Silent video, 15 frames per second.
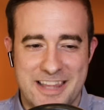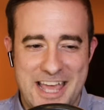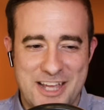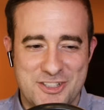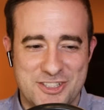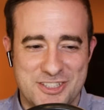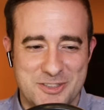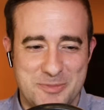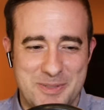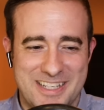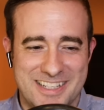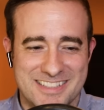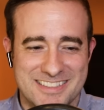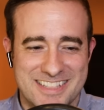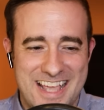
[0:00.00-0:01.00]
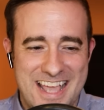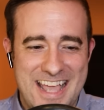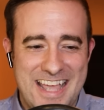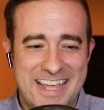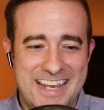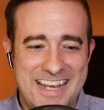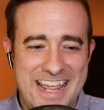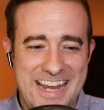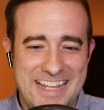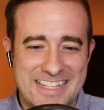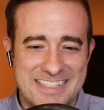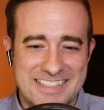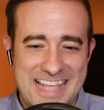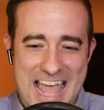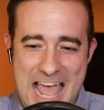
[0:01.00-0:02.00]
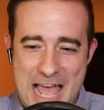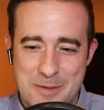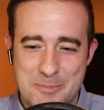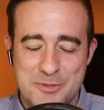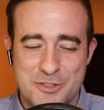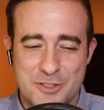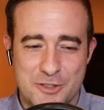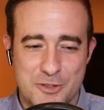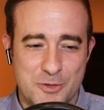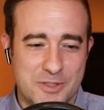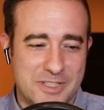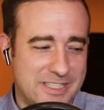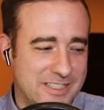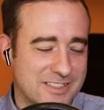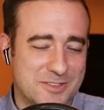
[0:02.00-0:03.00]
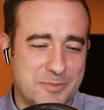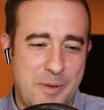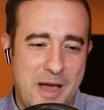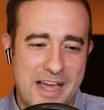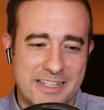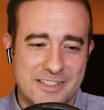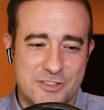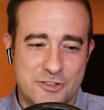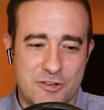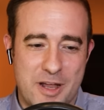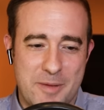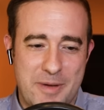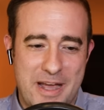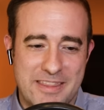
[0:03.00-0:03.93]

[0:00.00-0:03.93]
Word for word: elections because Canadians absolutely despise Trump.